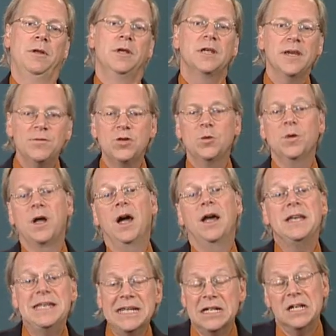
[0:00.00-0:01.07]
gives you an
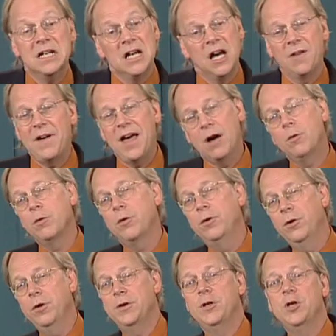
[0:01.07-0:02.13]
idea of how
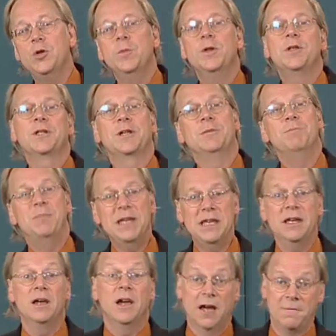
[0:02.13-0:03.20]
good humans can
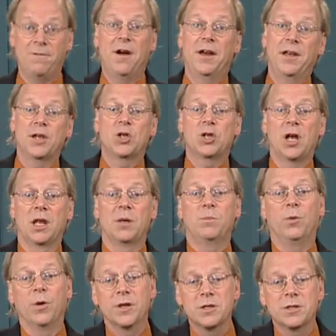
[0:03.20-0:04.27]
be at finding Schelling
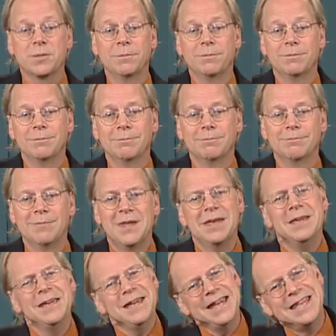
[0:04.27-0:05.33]
points.
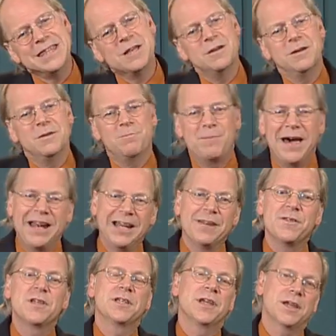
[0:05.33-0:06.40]
In the battle of
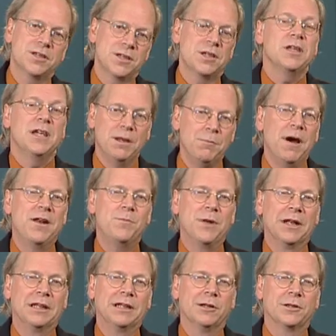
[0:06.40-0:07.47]
the sexes, it might have
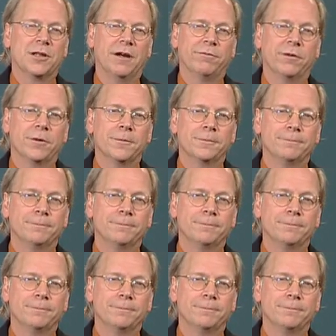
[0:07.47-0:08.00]
been a little tougher.